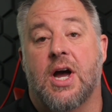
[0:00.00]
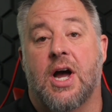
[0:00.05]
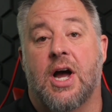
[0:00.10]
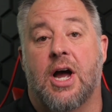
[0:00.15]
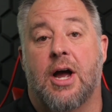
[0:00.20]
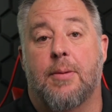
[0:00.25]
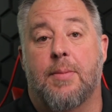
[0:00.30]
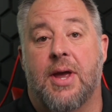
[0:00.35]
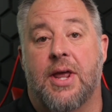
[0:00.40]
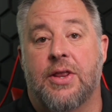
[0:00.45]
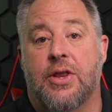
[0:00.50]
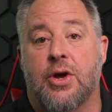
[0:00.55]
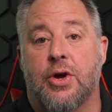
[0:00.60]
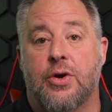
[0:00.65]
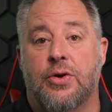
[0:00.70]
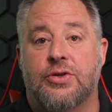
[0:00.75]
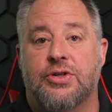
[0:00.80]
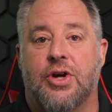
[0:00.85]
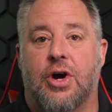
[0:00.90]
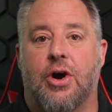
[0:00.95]
And
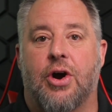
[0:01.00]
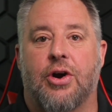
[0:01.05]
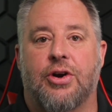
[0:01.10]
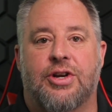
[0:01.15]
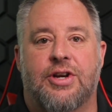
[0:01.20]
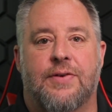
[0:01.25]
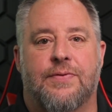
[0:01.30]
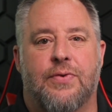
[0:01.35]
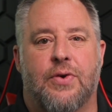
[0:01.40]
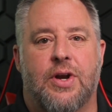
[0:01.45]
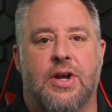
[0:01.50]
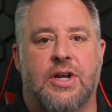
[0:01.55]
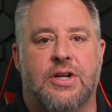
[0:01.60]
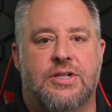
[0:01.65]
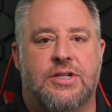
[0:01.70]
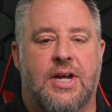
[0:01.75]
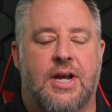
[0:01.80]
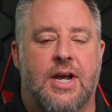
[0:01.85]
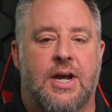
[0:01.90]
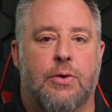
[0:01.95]
those are
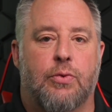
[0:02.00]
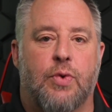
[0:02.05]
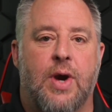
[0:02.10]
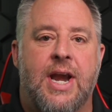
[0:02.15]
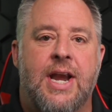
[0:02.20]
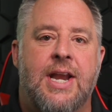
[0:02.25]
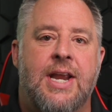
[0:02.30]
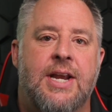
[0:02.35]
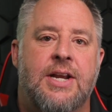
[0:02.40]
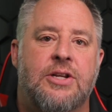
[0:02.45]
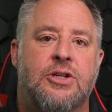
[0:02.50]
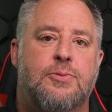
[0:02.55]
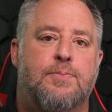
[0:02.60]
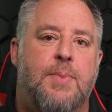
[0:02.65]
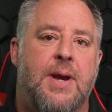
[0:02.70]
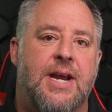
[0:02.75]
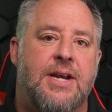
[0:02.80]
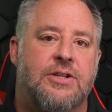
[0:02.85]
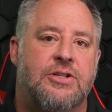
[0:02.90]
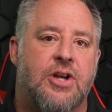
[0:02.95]
different ratings
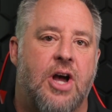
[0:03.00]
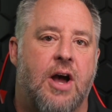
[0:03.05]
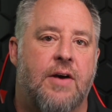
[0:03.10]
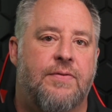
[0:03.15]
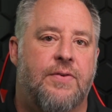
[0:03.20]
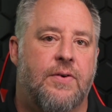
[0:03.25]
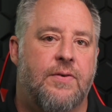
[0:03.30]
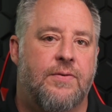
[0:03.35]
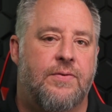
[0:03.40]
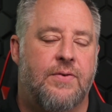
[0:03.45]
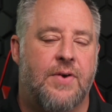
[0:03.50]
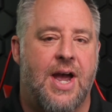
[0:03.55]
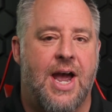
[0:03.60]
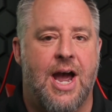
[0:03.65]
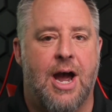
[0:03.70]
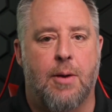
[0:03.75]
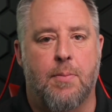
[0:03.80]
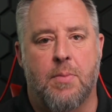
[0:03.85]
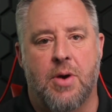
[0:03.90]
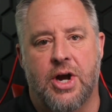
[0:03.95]
based off of
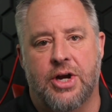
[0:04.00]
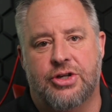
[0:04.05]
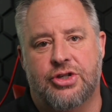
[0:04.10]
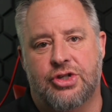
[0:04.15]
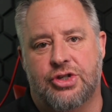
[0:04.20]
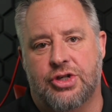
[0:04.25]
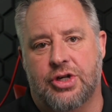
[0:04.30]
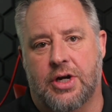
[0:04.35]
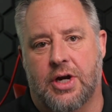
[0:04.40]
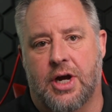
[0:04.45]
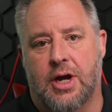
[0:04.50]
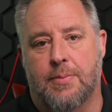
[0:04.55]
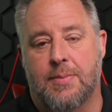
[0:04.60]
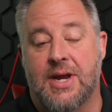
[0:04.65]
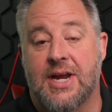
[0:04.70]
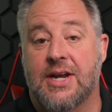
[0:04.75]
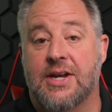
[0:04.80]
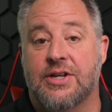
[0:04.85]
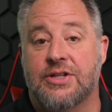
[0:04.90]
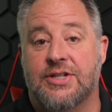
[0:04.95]
how much
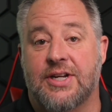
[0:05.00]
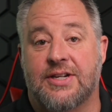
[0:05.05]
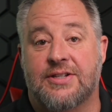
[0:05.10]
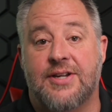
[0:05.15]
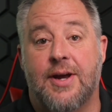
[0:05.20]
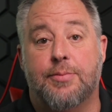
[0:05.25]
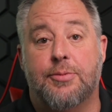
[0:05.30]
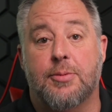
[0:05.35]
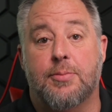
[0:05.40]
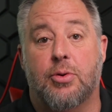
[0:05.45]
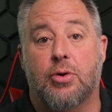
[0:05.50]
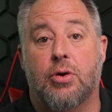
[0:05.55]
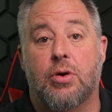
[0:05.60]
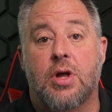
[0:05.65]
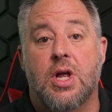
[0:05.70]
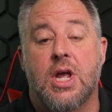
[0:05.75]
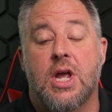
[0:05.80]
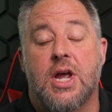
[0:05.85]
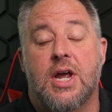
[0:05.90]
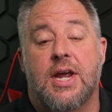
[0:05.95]
is acceptable